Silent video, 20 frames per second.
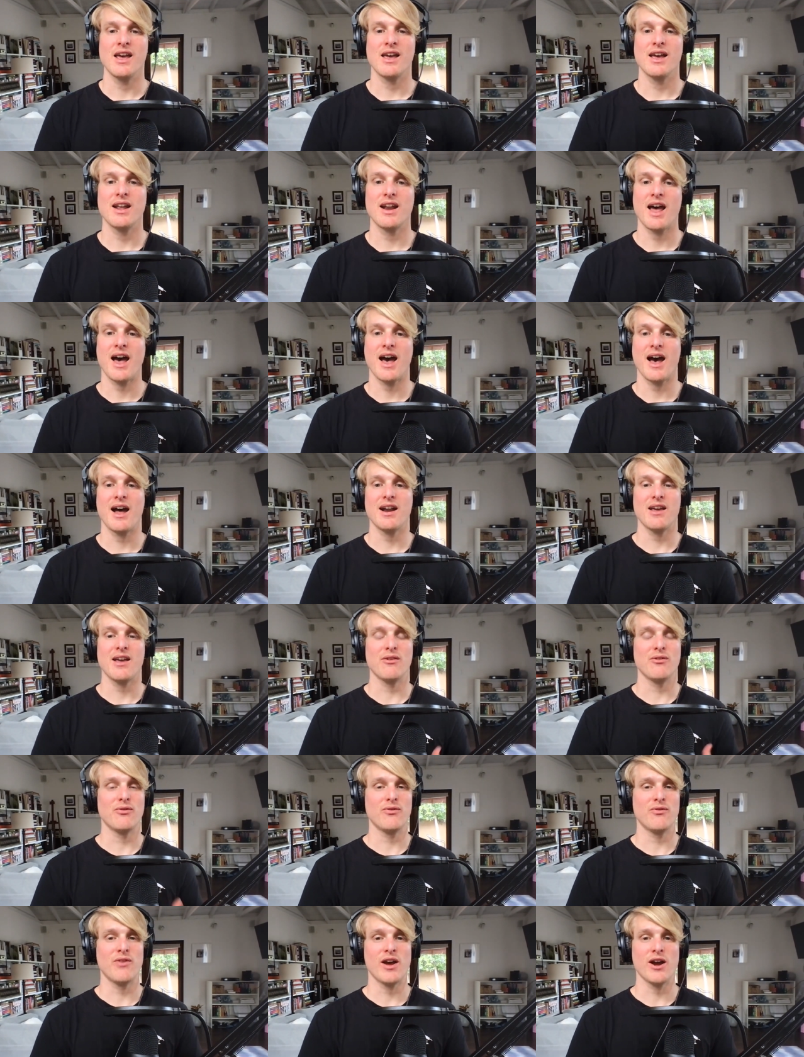it had a
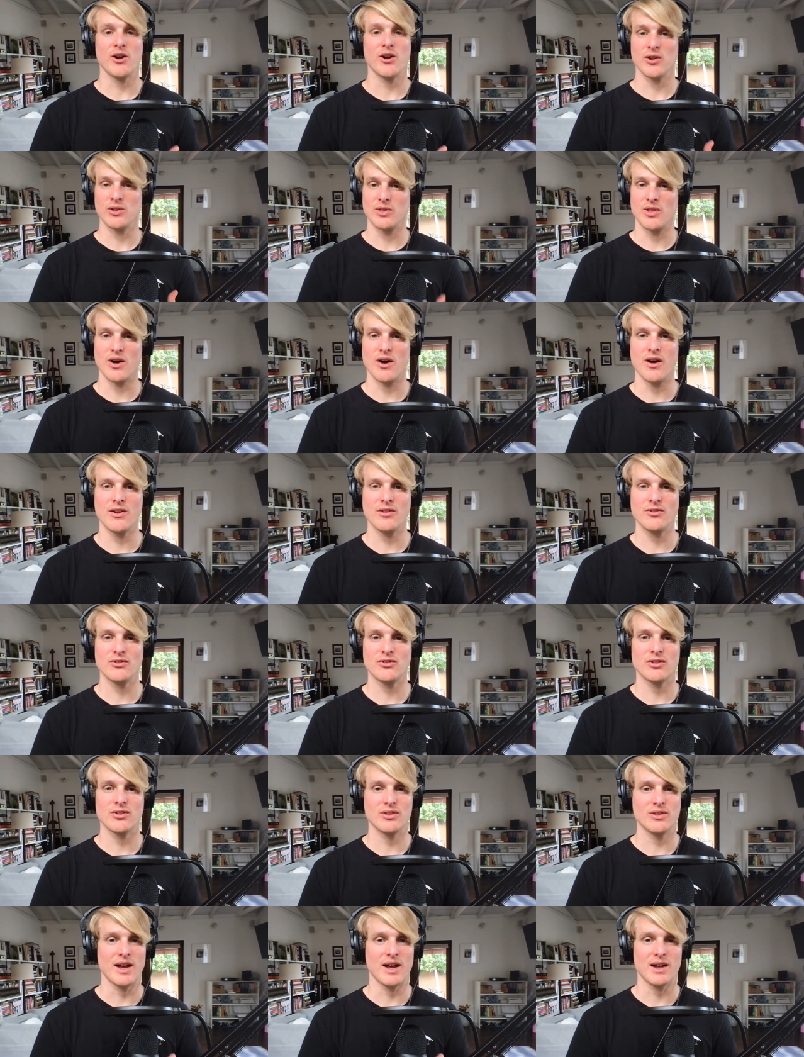fair launch
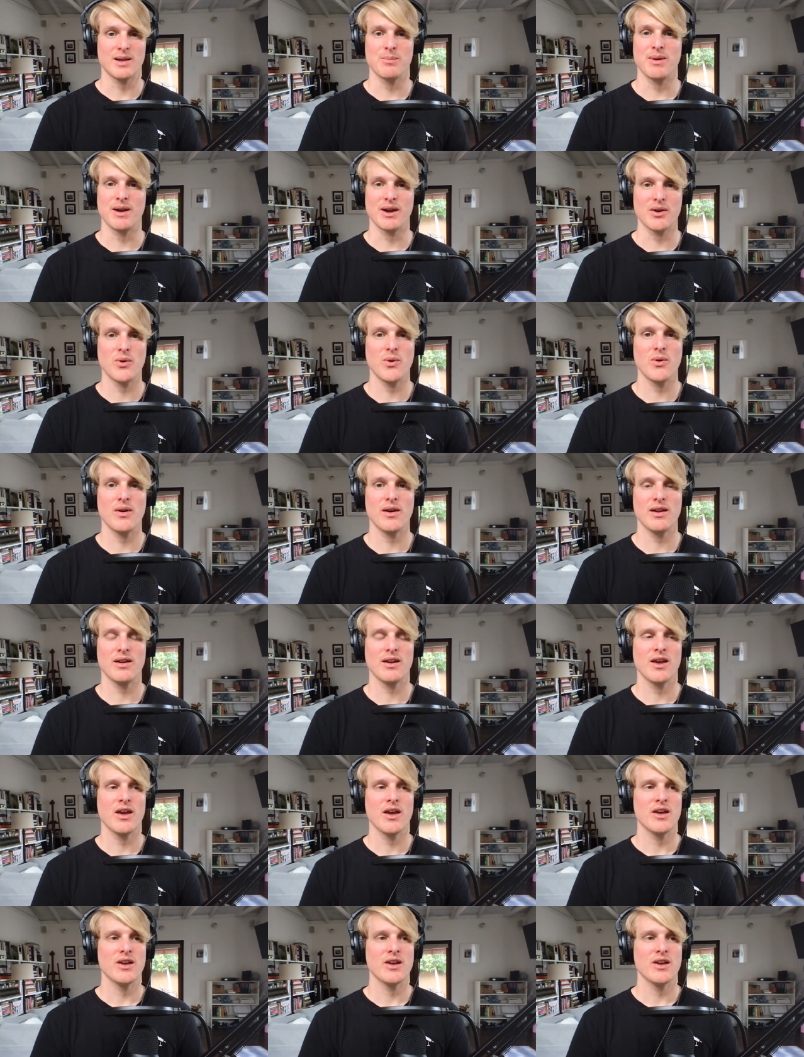like Bitcoin,